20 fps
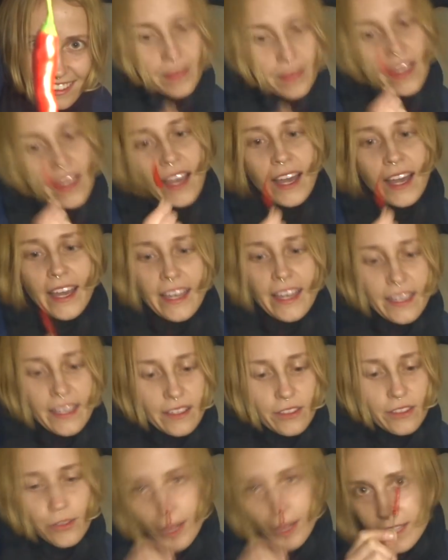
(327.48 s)
I
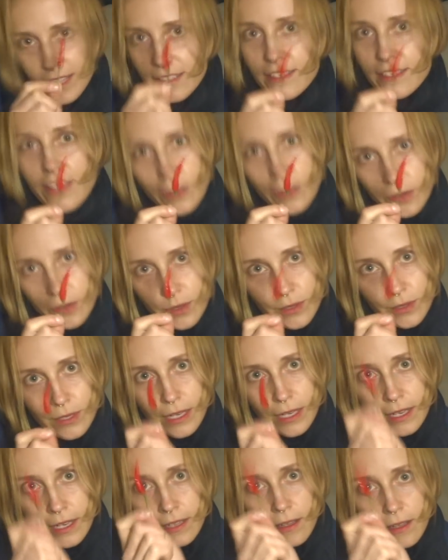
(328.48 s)
rescued this
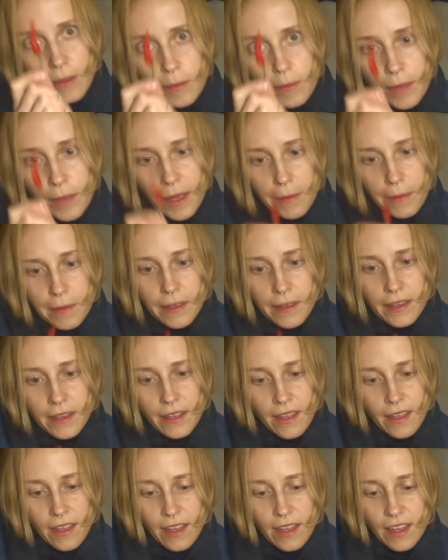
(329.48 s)
little baby
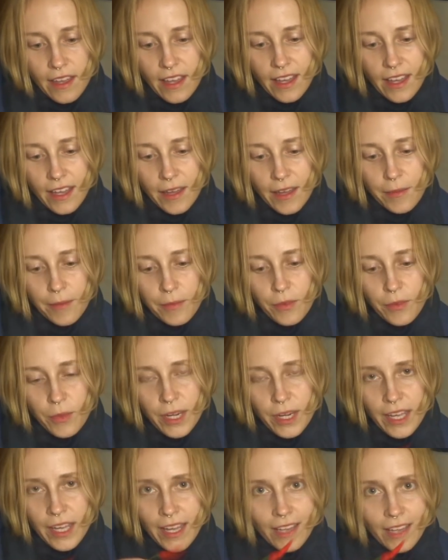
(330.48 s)

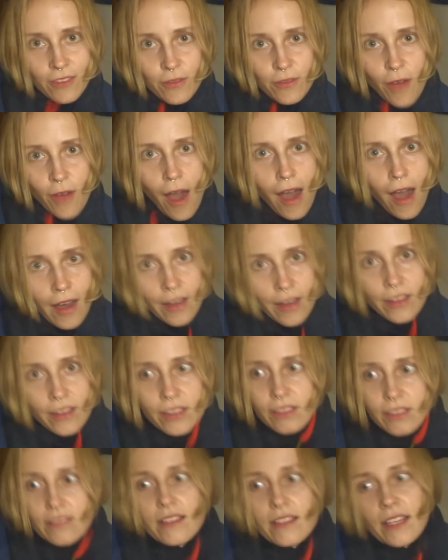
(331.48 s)
when I had pho
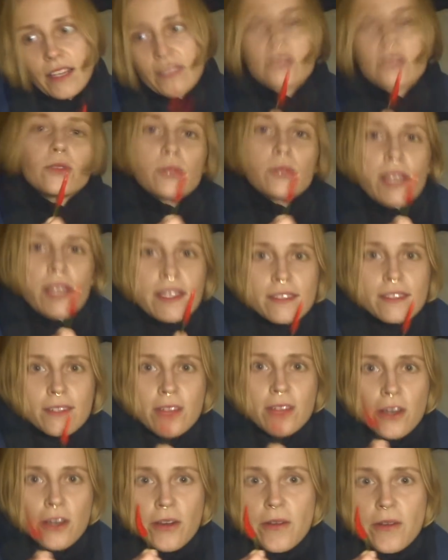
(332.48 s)
like 2 days
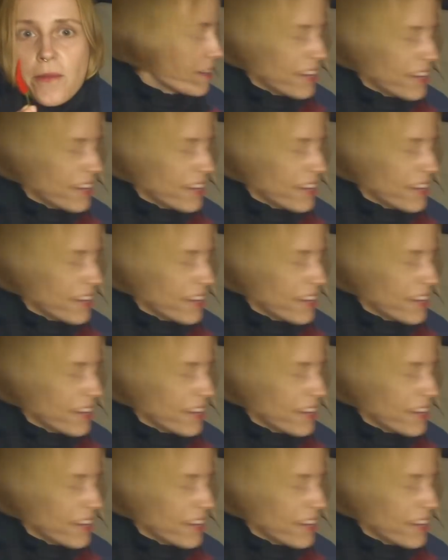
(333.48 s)
ago.